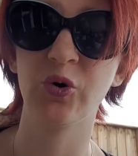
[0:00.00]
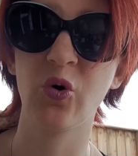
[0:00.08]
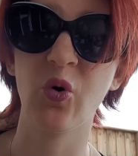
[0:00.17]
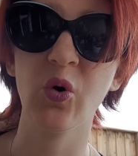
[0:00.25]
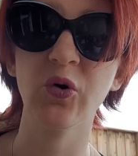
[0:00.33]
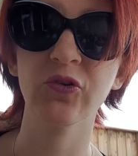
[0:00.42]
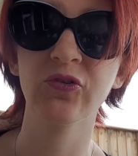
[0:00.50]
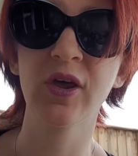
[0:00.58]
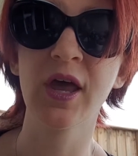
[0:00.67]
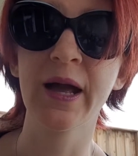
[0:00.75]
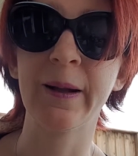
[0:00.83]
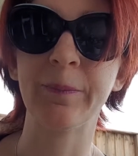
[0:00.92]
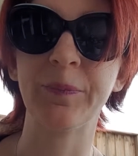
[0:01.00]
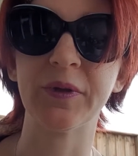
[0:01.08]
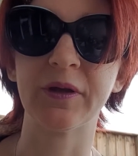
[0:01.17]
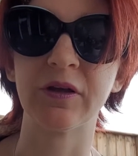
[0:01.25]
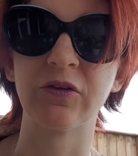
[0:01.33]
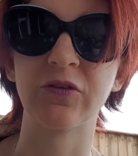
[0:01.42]
a course,
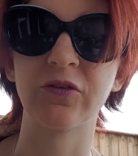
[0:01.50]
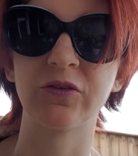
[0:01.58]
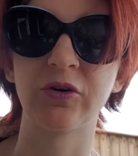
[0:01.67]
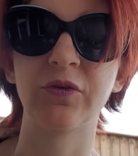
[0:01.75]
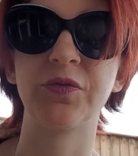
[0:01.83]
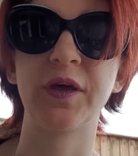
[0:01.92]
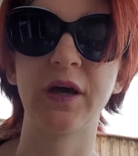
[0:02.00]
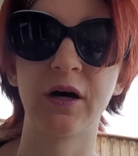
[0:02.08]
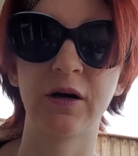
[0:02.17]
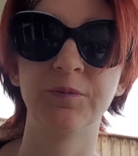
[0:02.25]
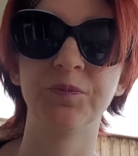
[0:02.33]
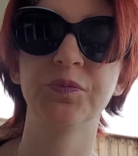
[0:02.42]
because they are